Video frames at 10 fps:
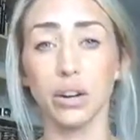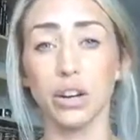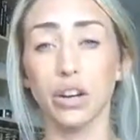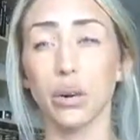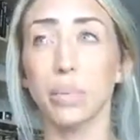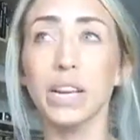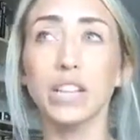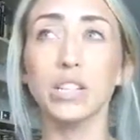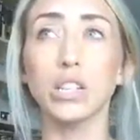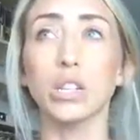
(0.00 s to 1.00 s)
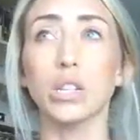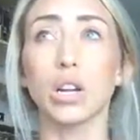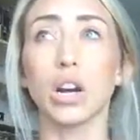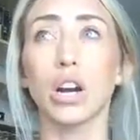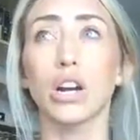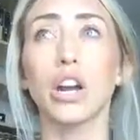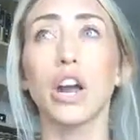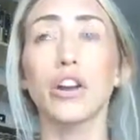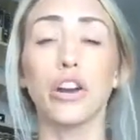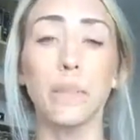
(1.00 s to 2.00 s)
your biggest concern,
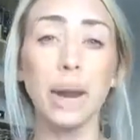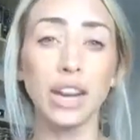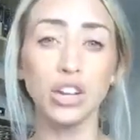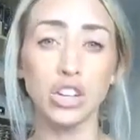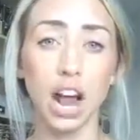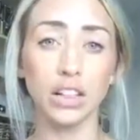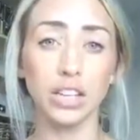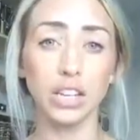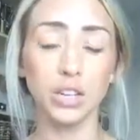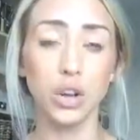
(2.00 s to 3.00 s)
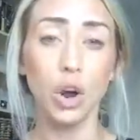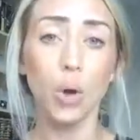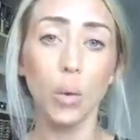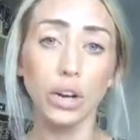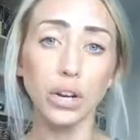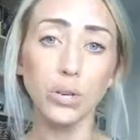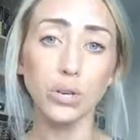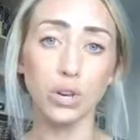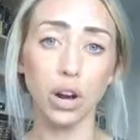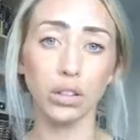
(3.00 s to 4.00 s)
your main challenge? What are you
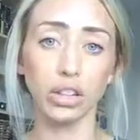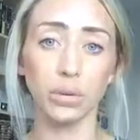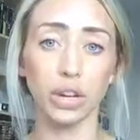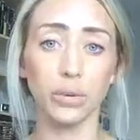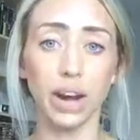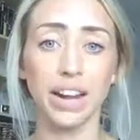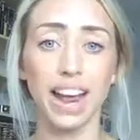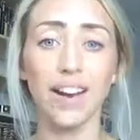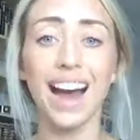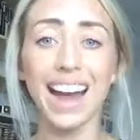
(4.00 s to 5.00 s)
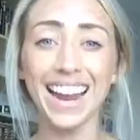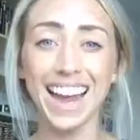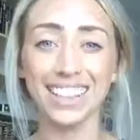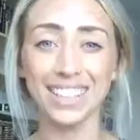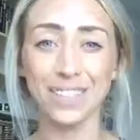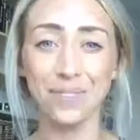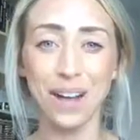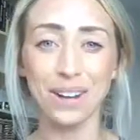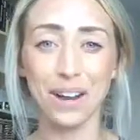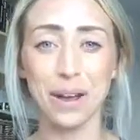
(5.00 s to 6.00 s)
struggling with right now? Hi Alex,
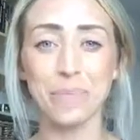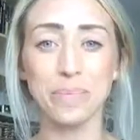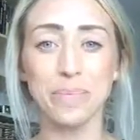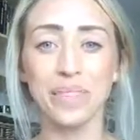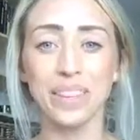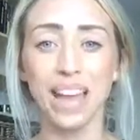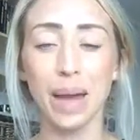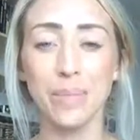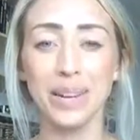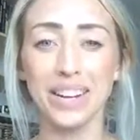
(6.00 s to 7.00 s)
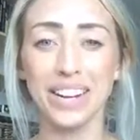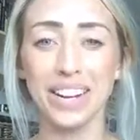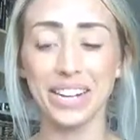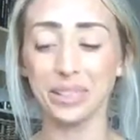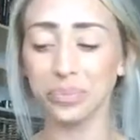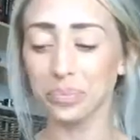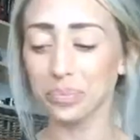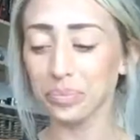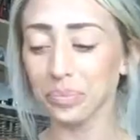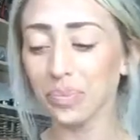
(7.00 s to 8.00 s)
welcome. Happy you're here.
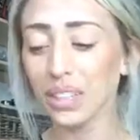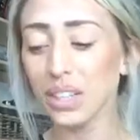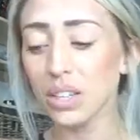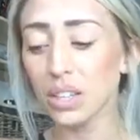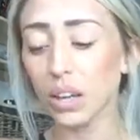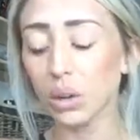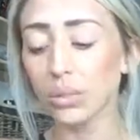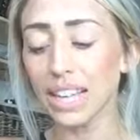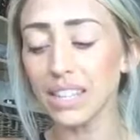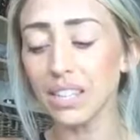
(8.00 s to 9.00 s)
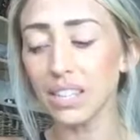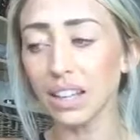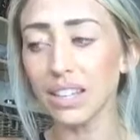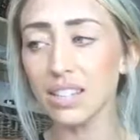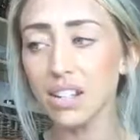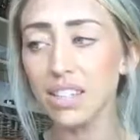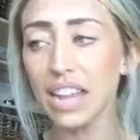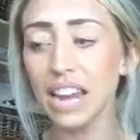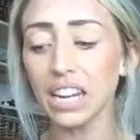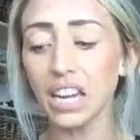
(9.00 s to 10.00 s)
So let's start to
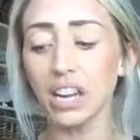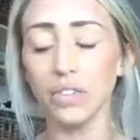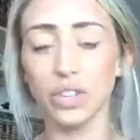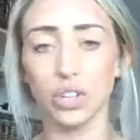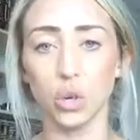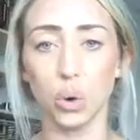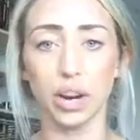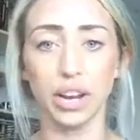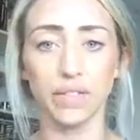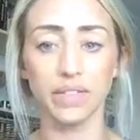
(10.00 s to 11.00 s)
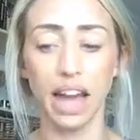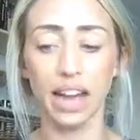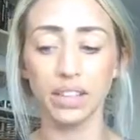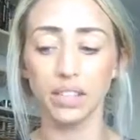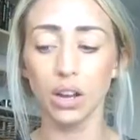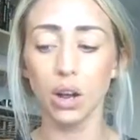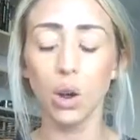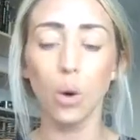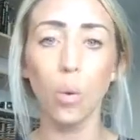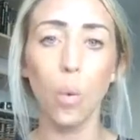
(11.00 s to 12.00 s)
take inventory of that.
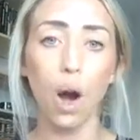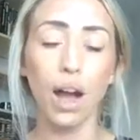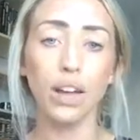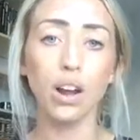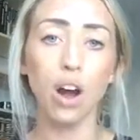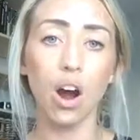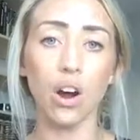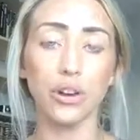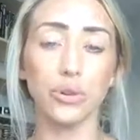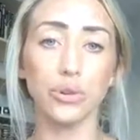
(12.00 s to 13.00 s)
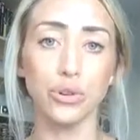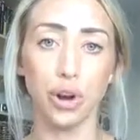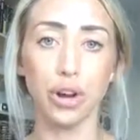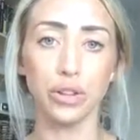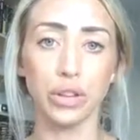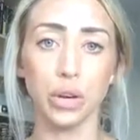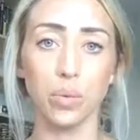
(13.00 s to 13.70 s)
What are you struggling